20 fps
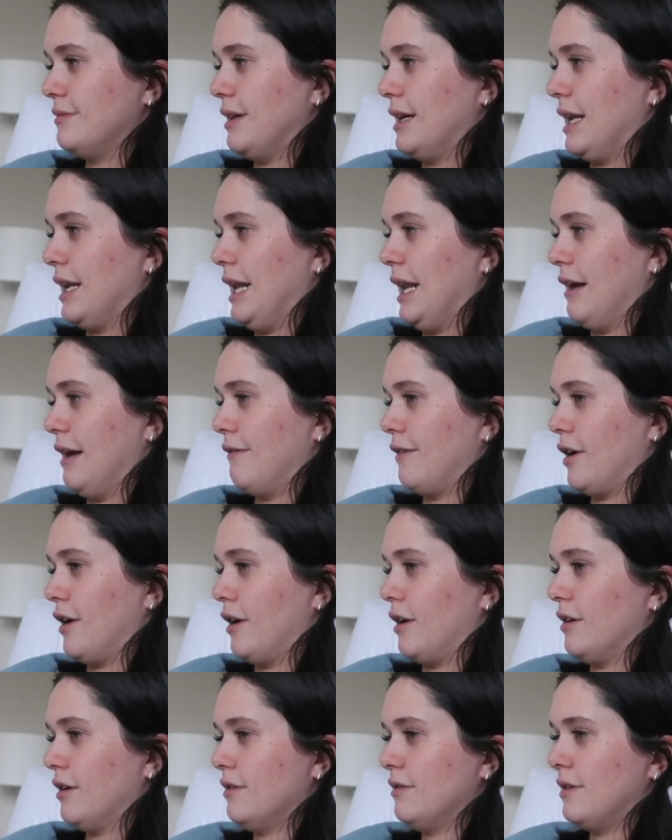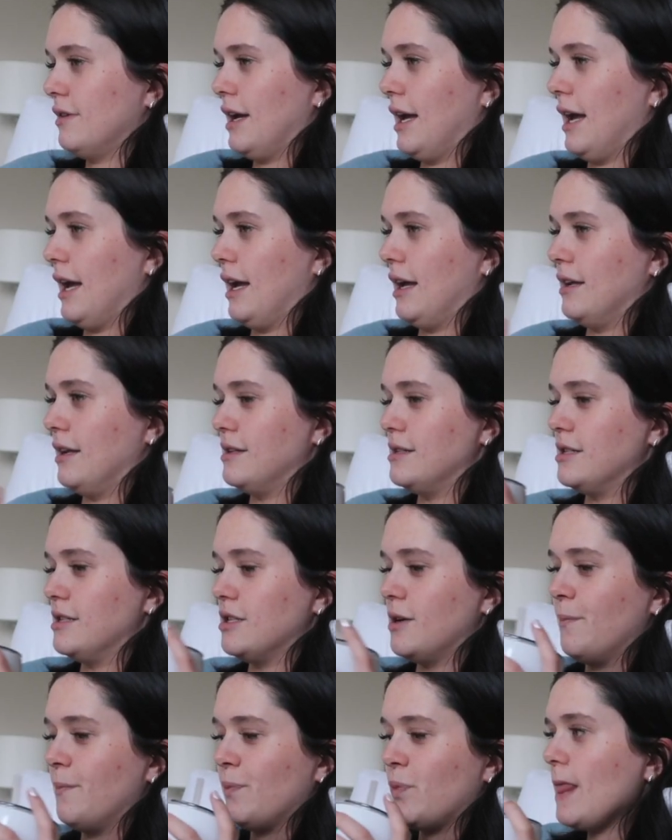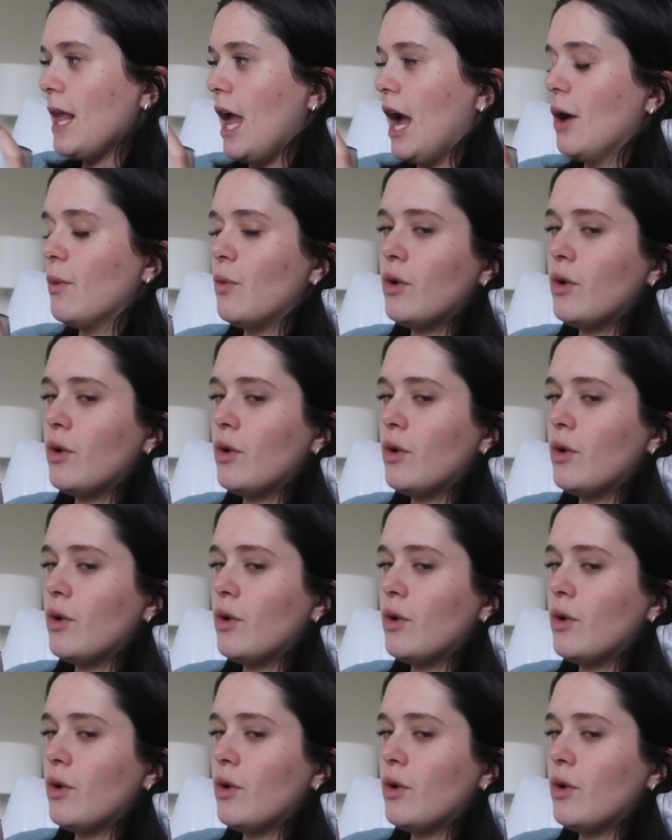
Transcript: And I love her, and I